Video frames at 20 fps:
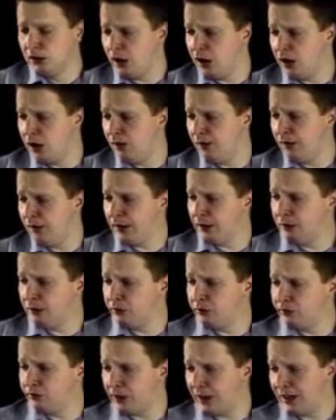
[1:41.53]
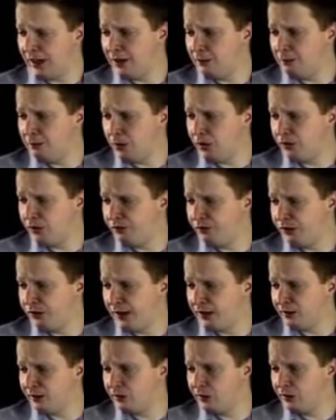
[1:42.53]
that he was staggered by the
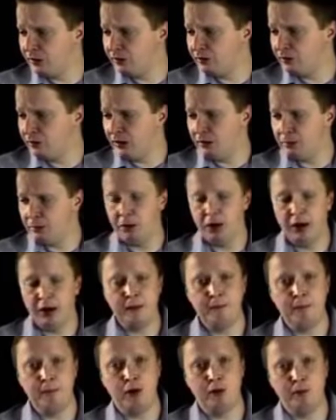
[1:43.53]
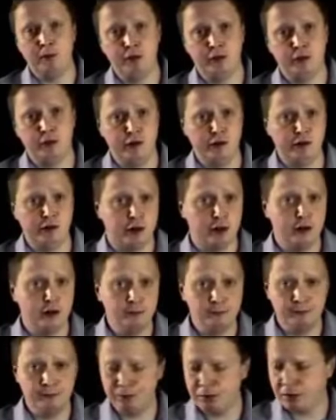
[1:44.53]
fact that instead of playing by
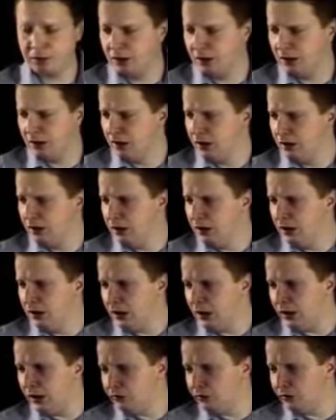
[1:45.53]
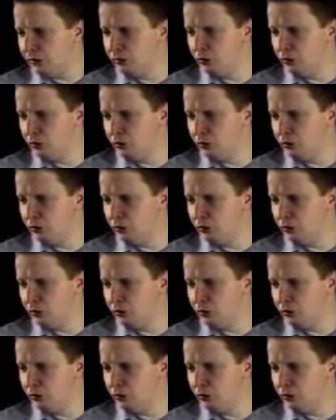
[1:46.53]
position, as I